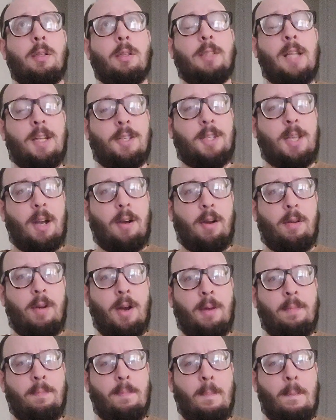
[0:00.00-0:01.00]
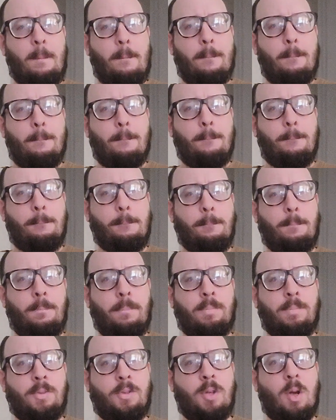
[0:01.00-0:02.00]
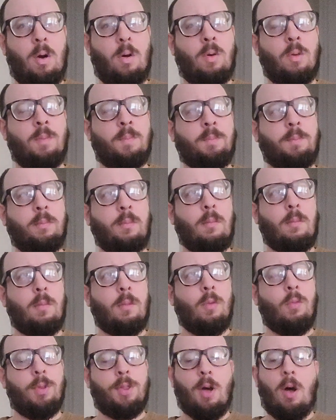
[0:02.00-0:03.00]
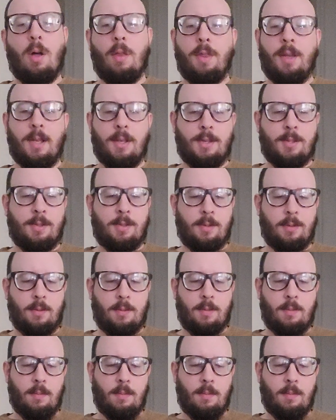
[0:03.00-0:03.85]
That's scary, right? So with all this,